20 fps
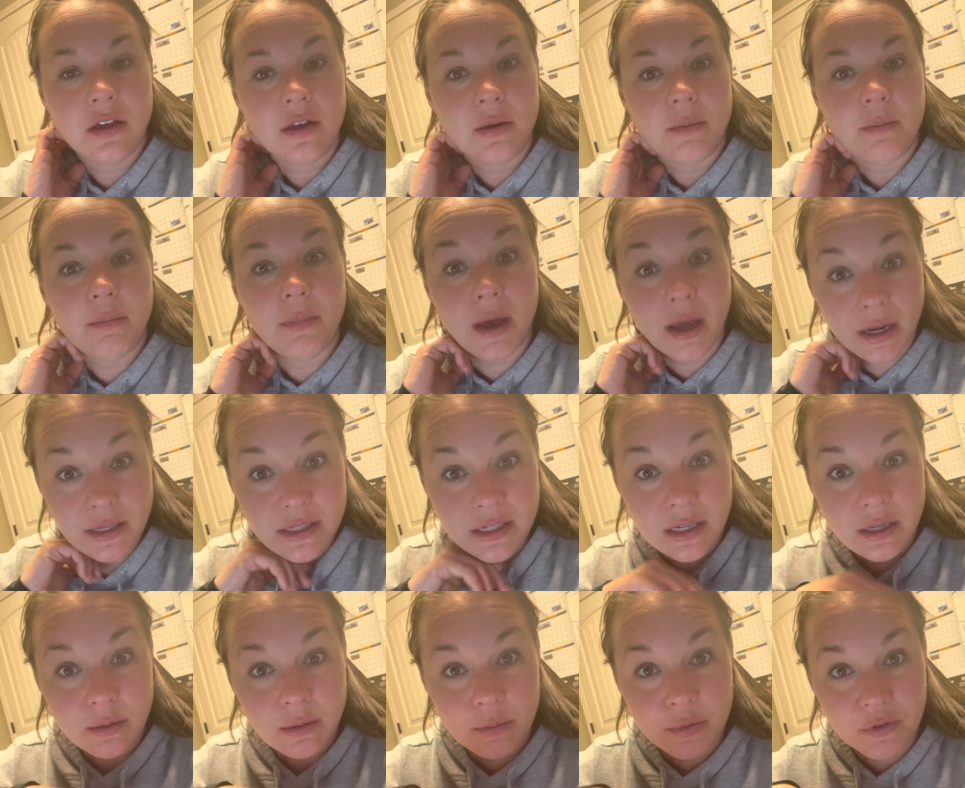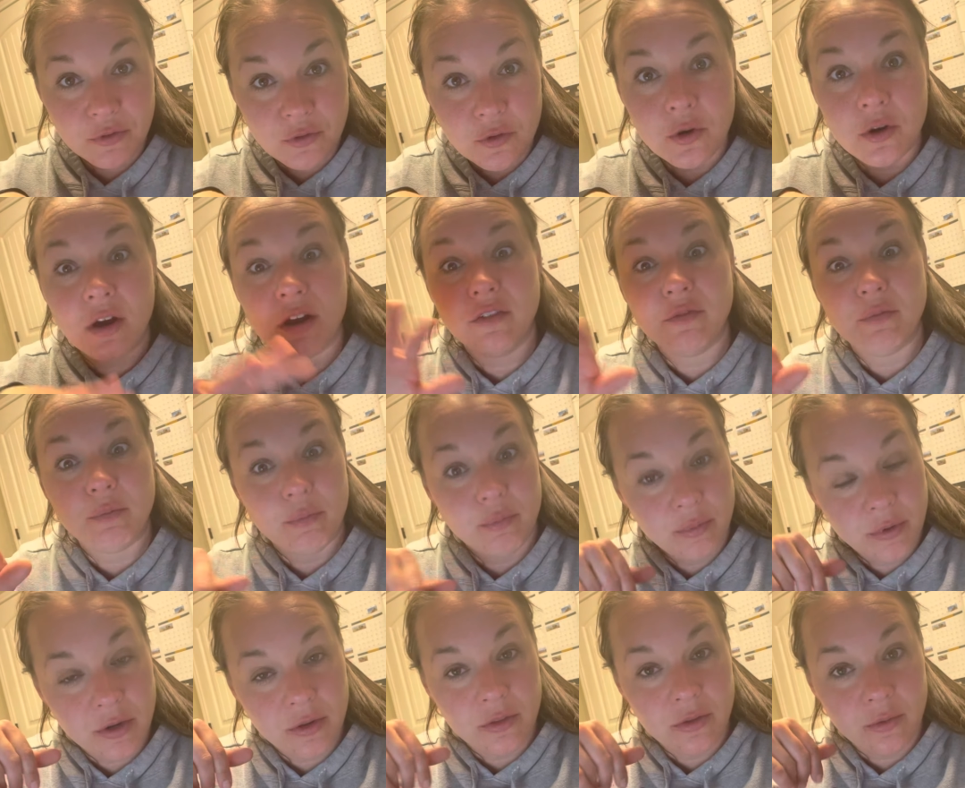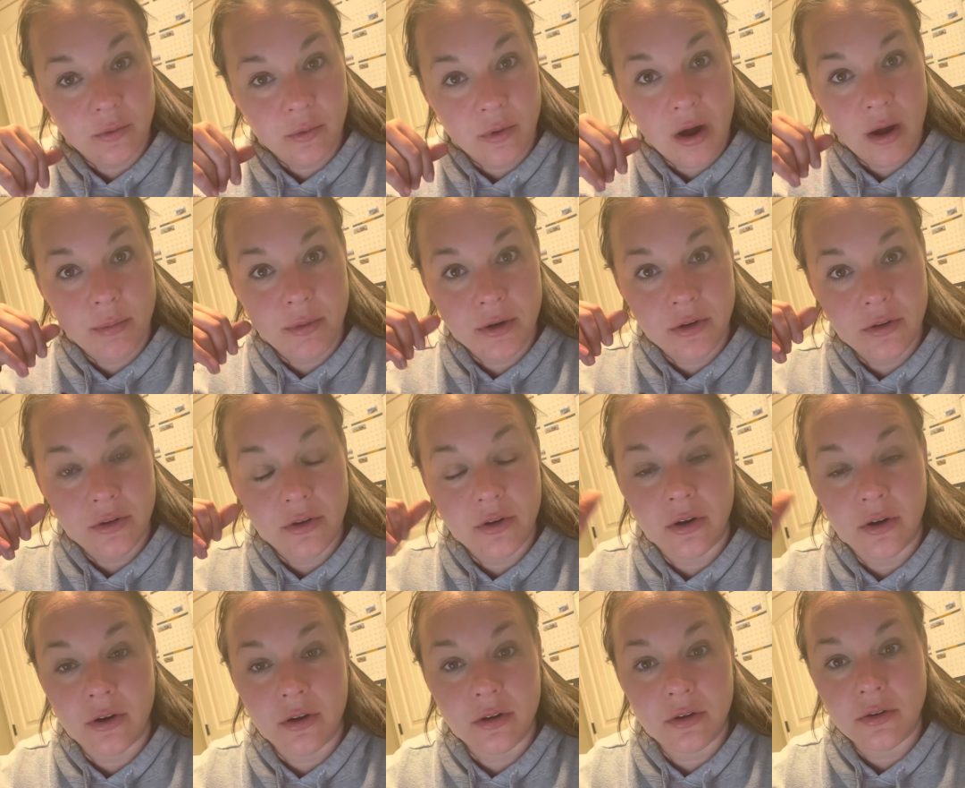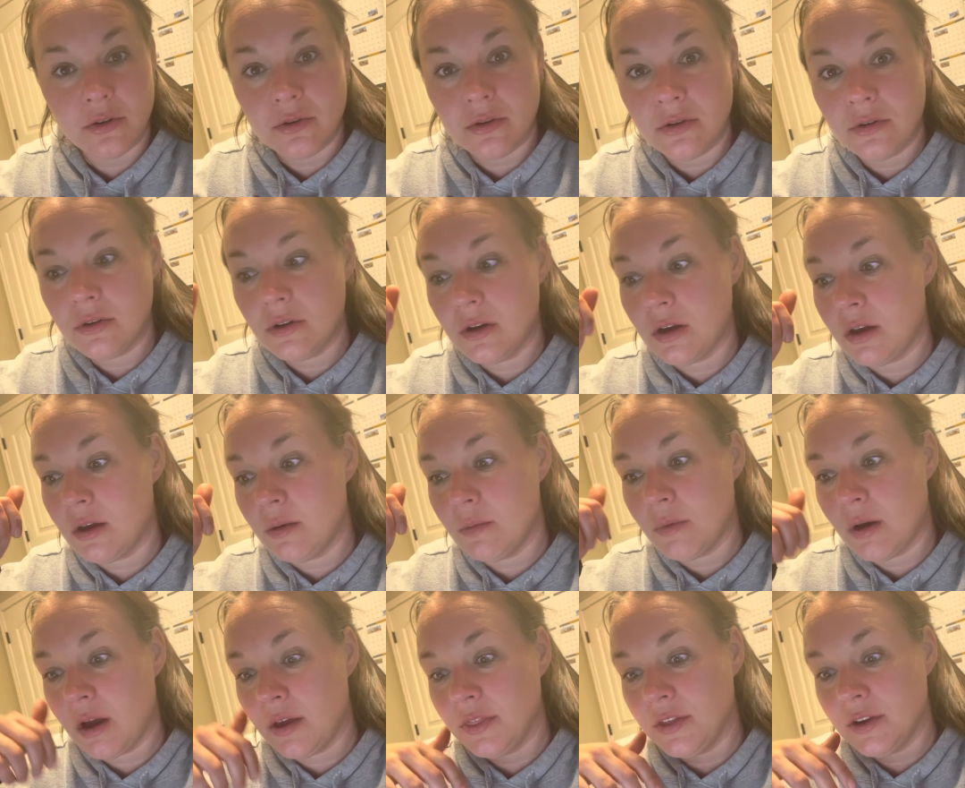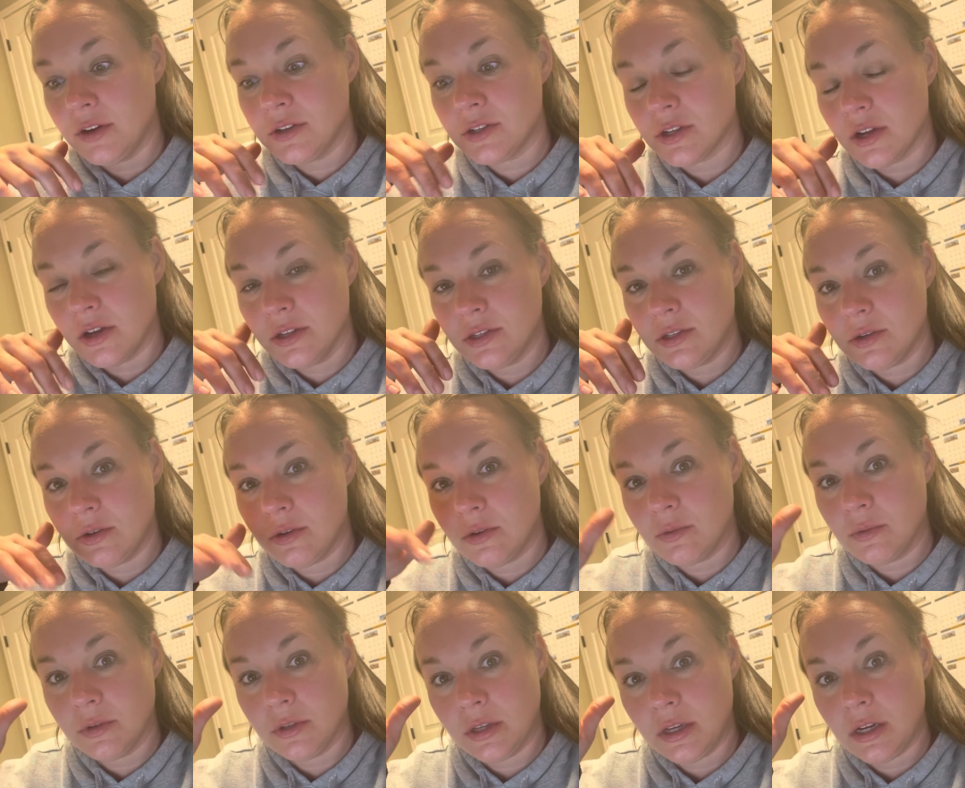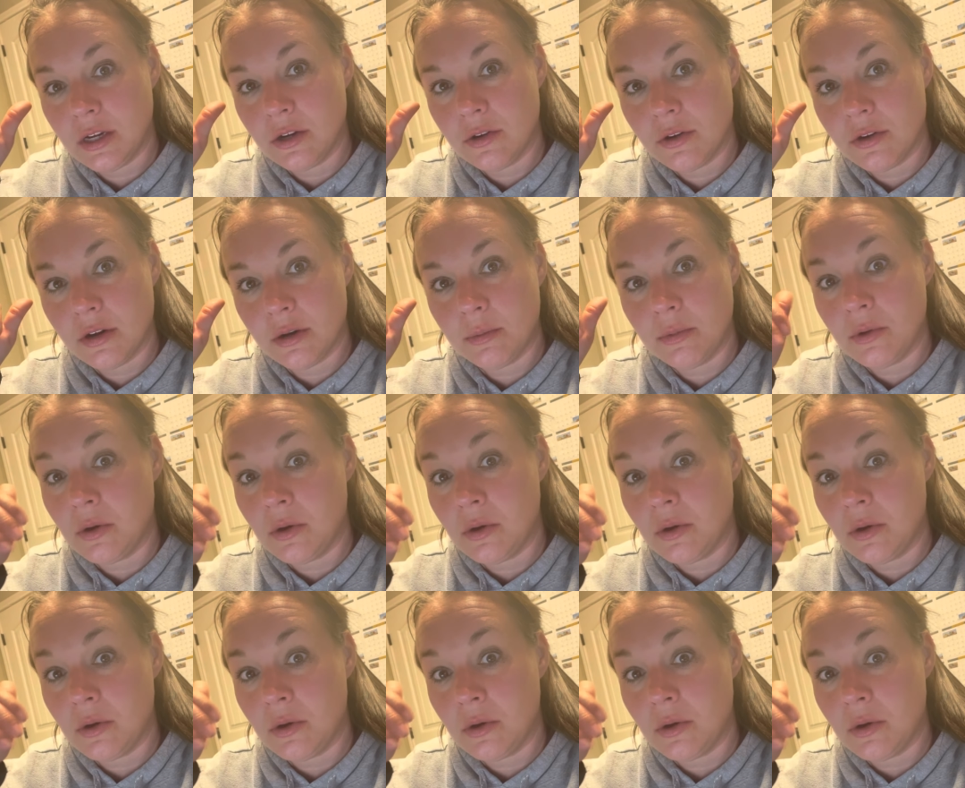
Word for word: magazine before. I've, you know, the Robin Hood article. Um, there's also a really incredible